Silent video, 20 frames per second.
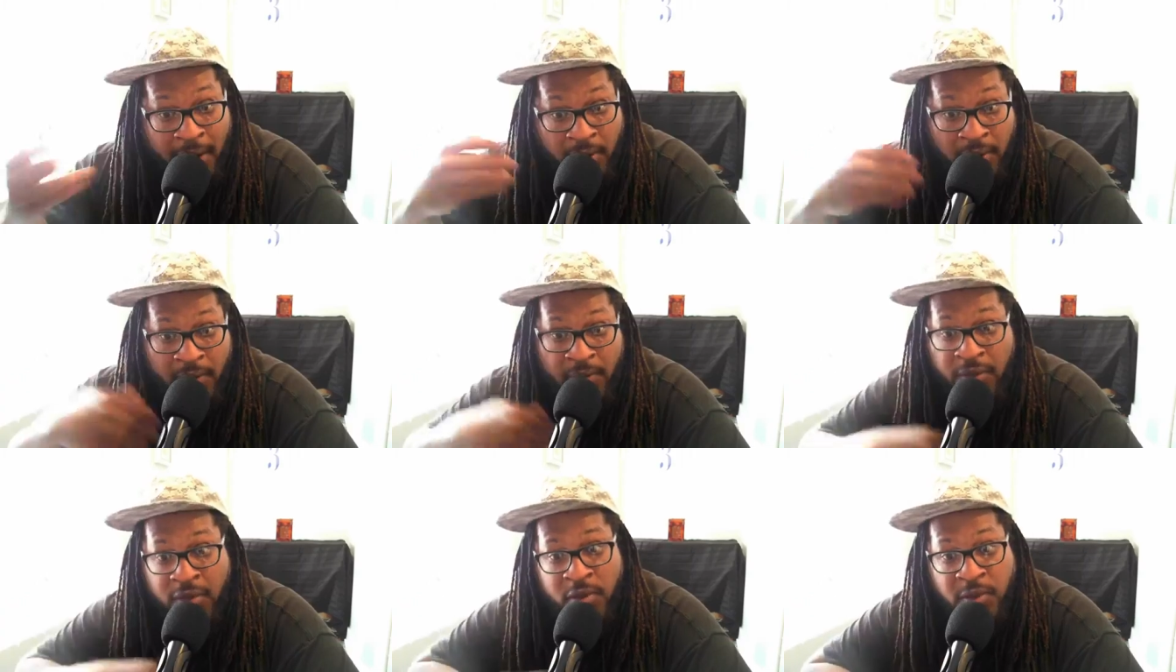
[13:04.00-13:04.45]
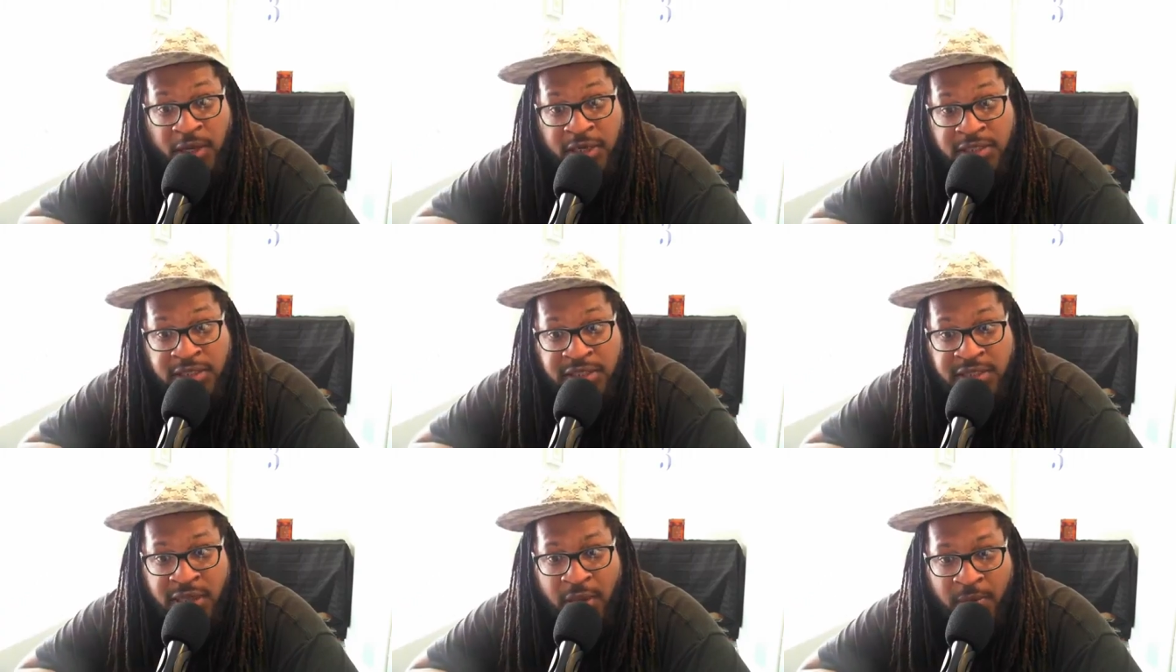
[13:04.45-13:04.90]
back on the
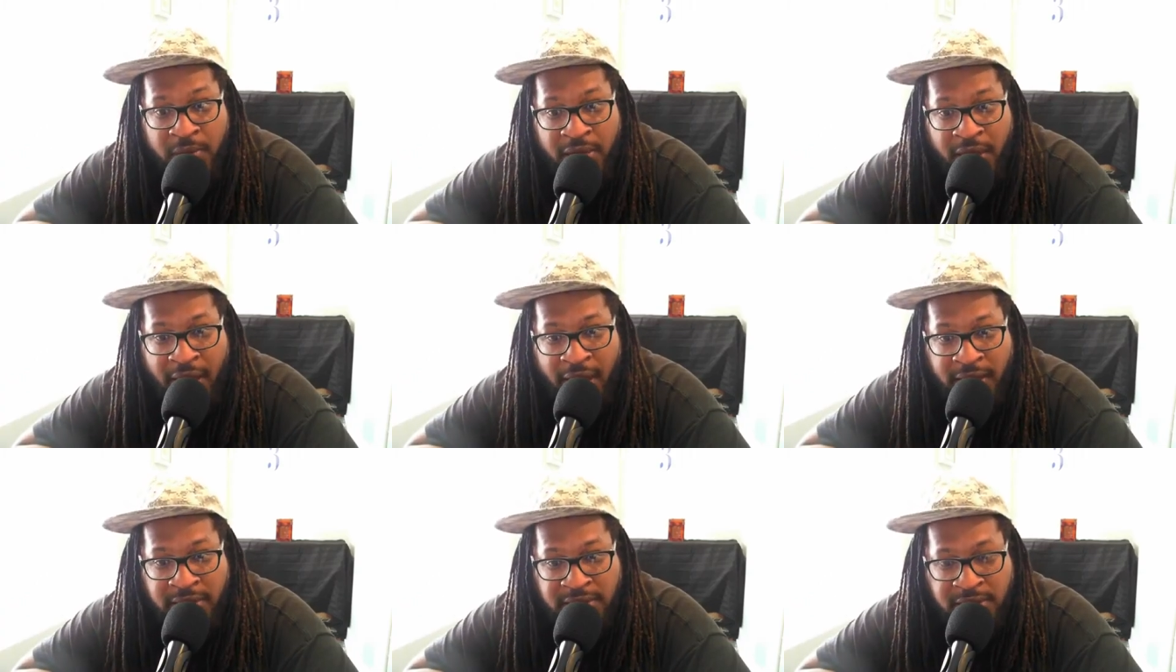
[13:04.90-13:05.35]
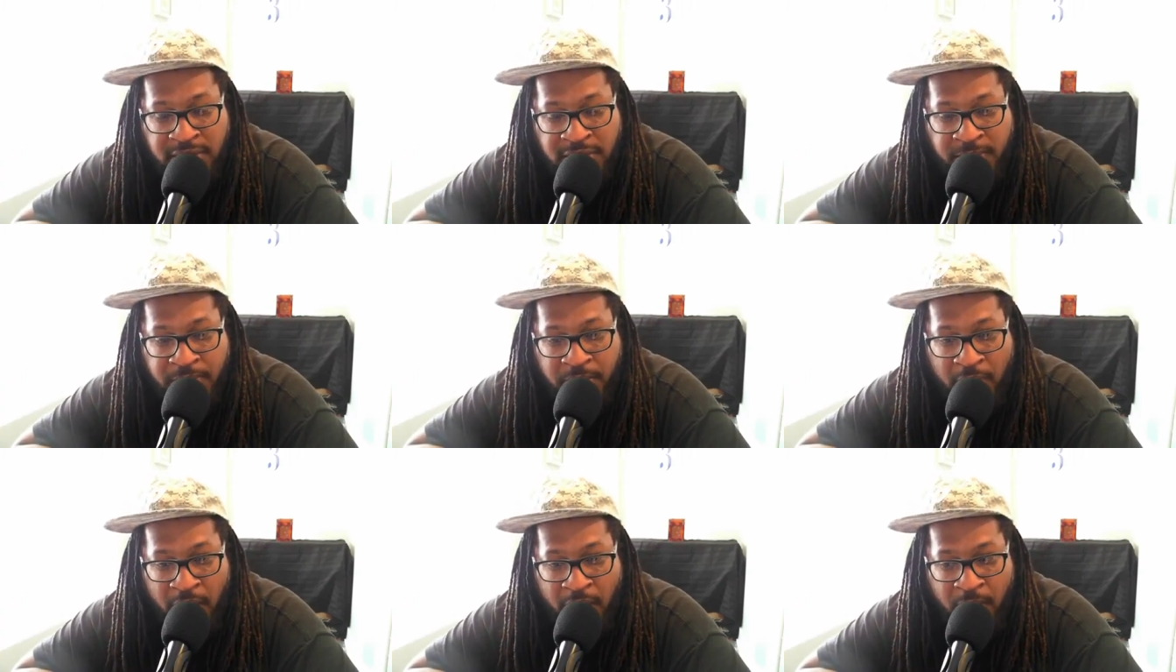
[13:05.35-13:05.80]
question that we
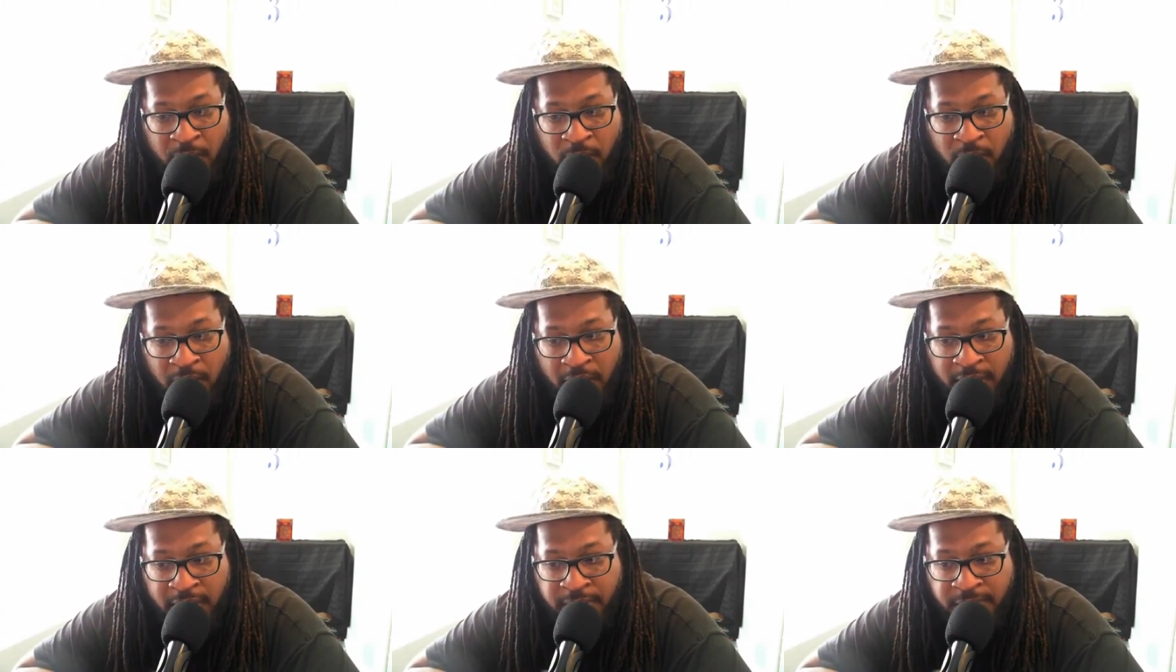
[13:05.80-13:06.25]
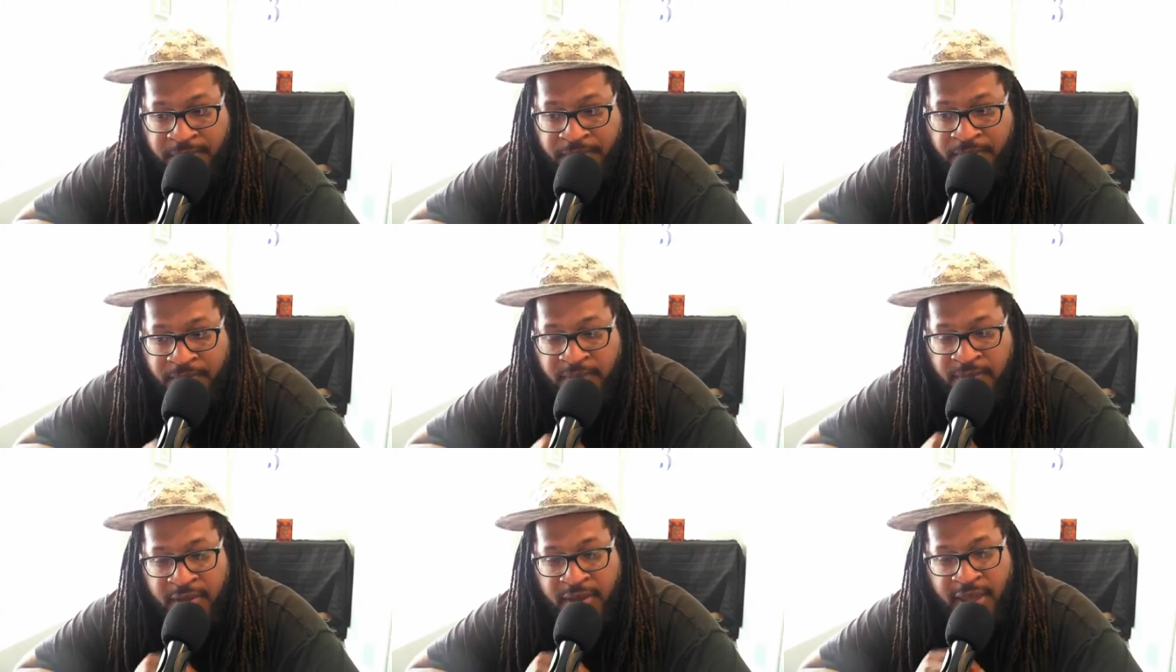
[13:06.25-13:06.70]
asked in part 1,
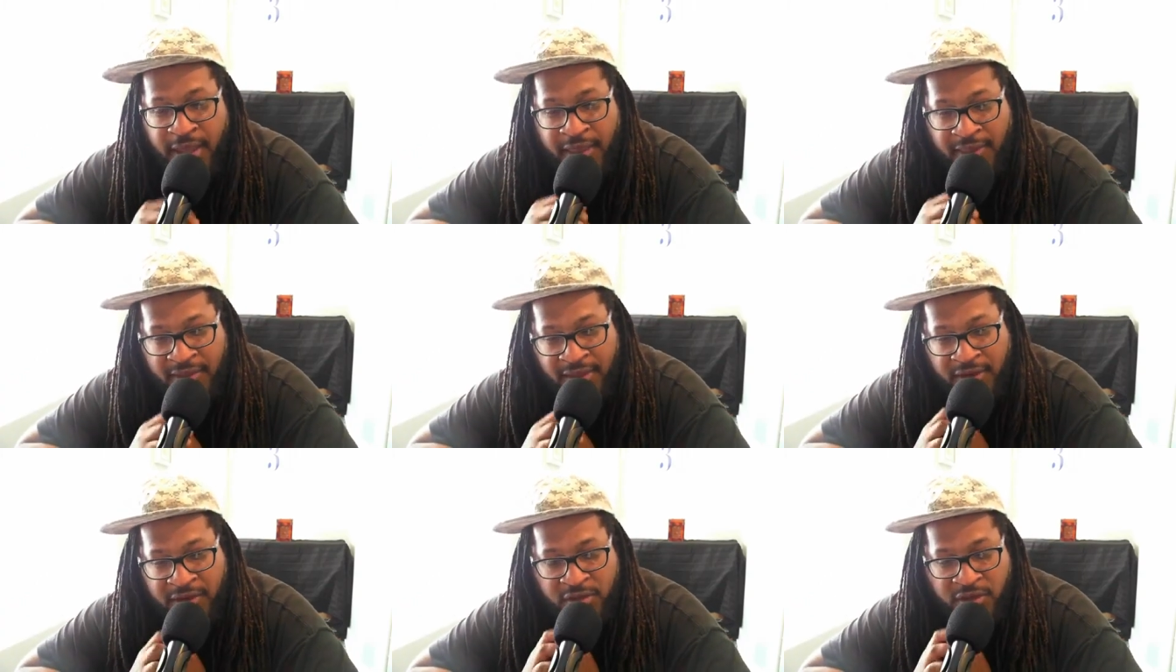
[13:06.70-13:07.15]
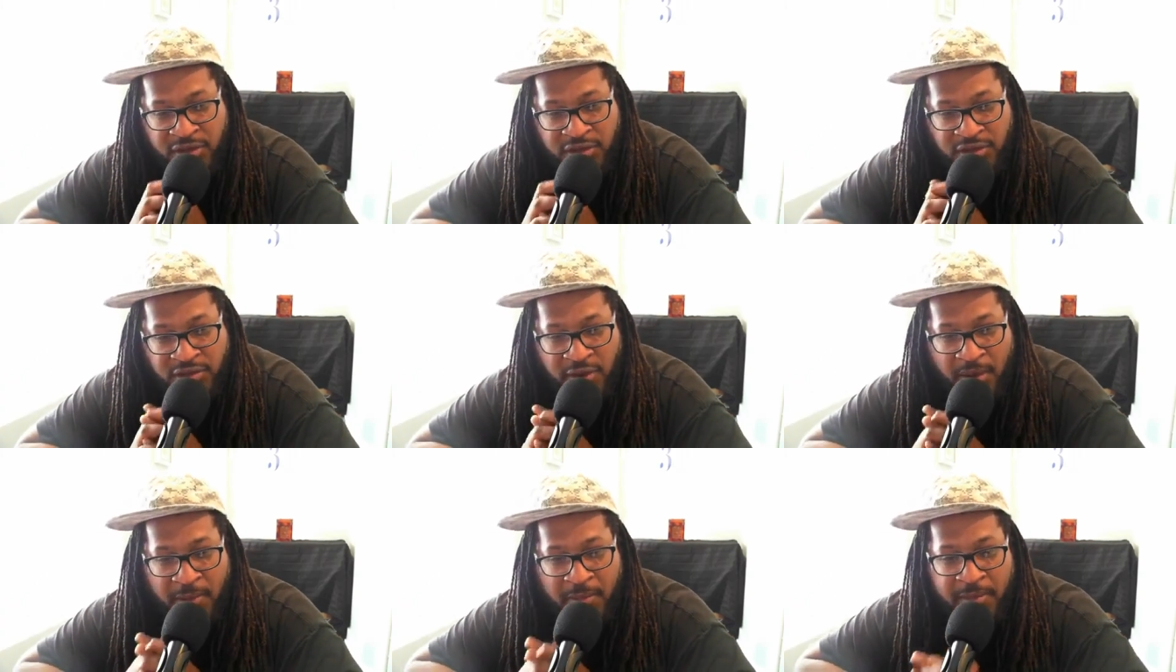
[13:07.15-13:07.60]
and then you
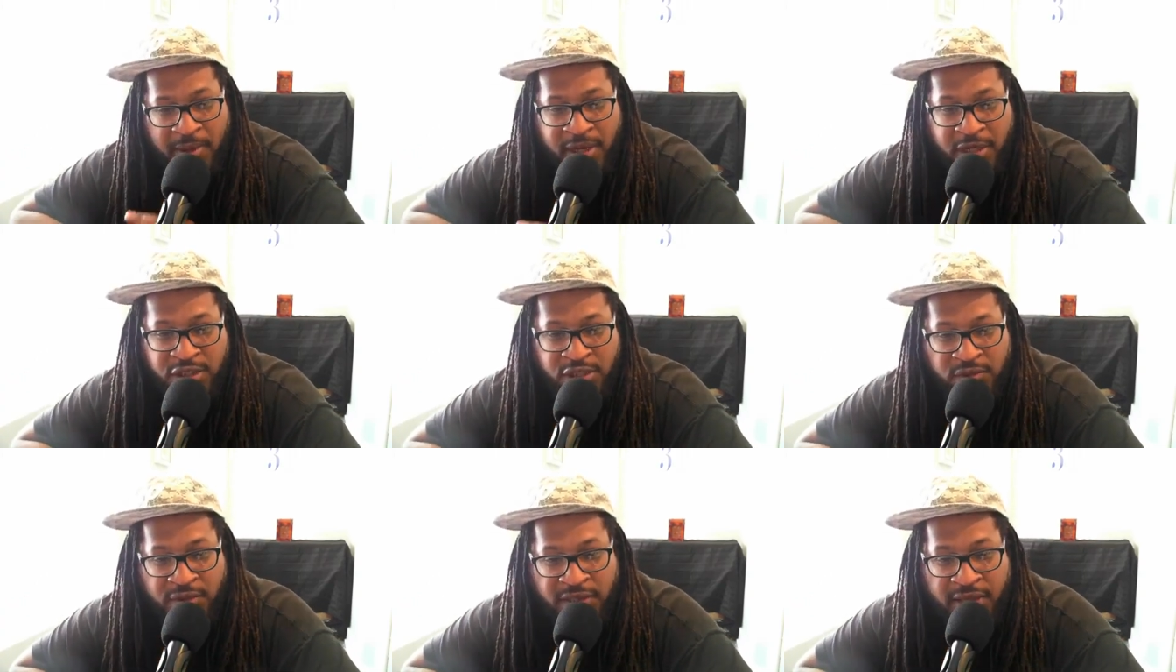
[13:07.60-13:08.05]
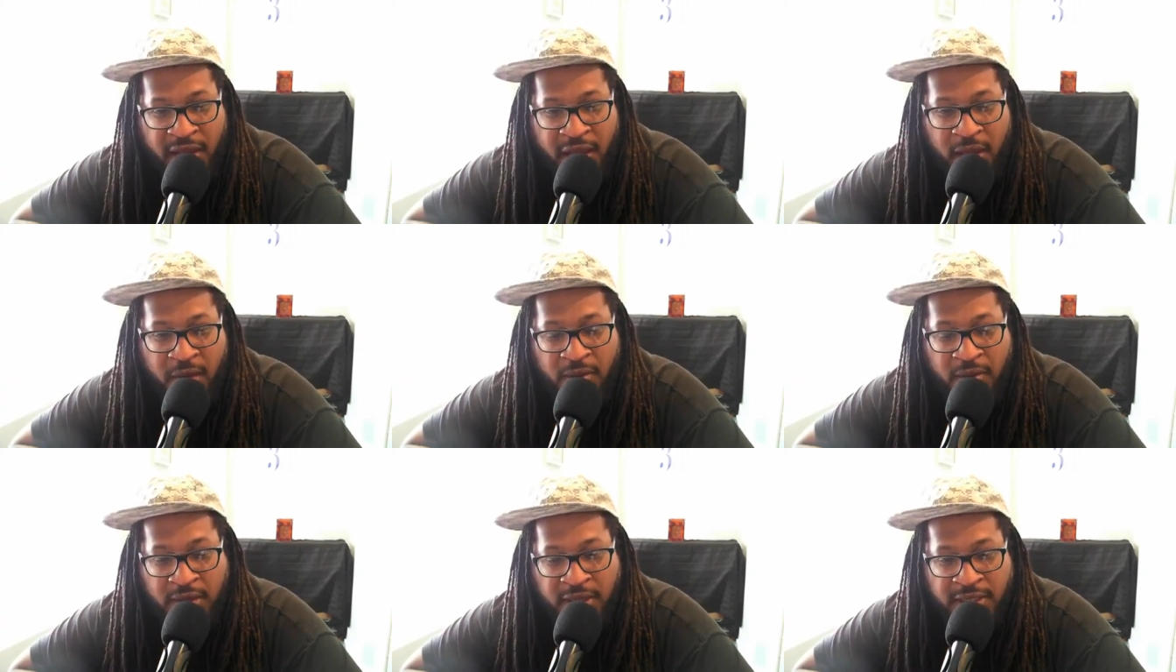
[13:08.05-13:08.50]
can start measuring
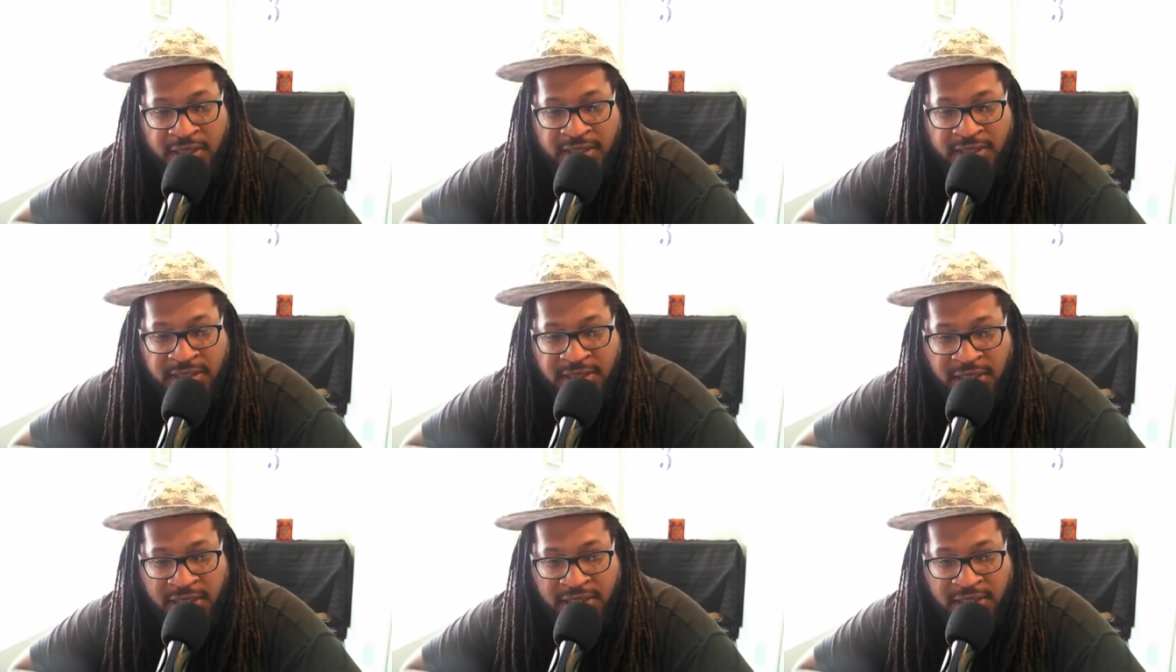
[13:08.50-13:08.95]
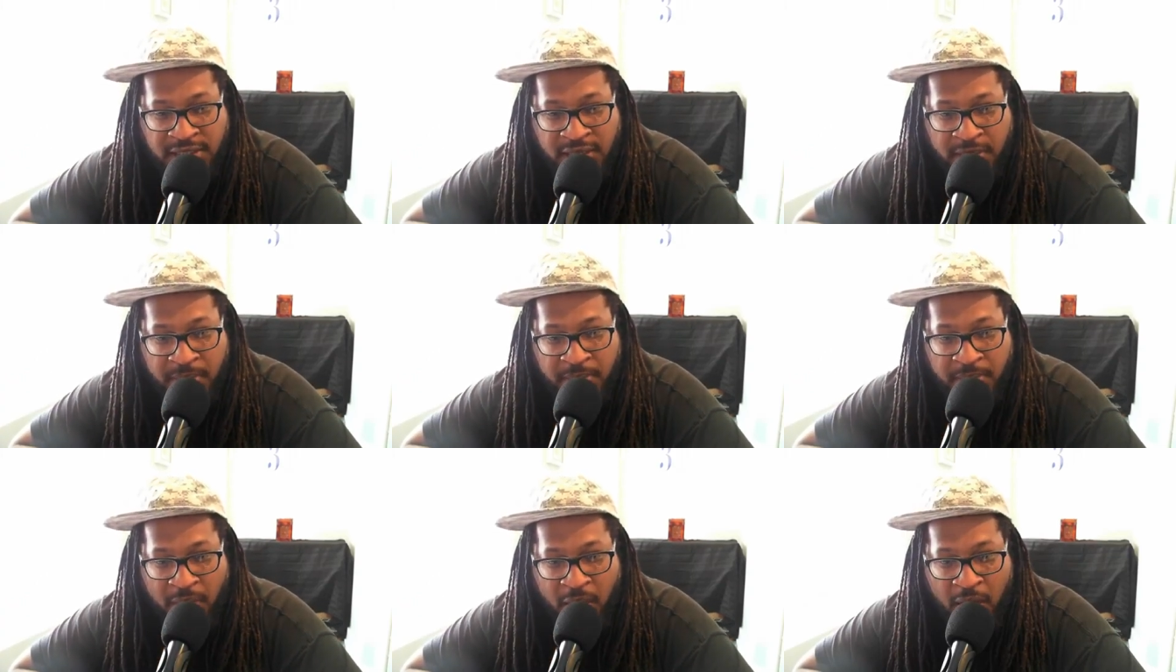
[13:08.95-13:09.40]
out
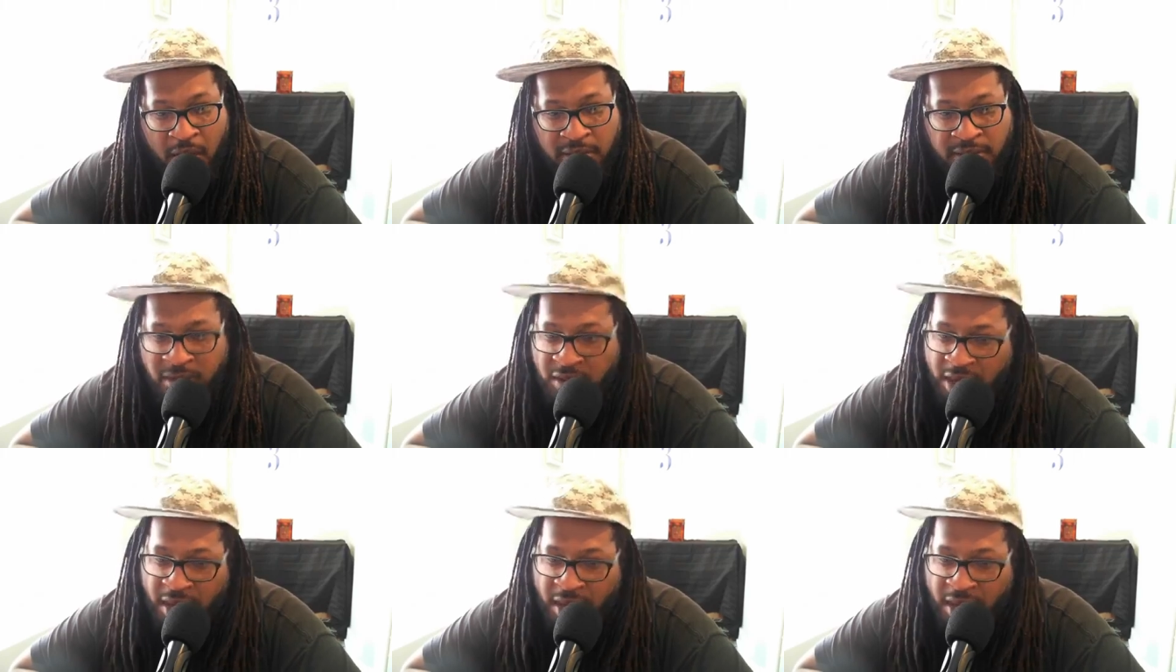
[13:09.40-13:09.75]
16 bars.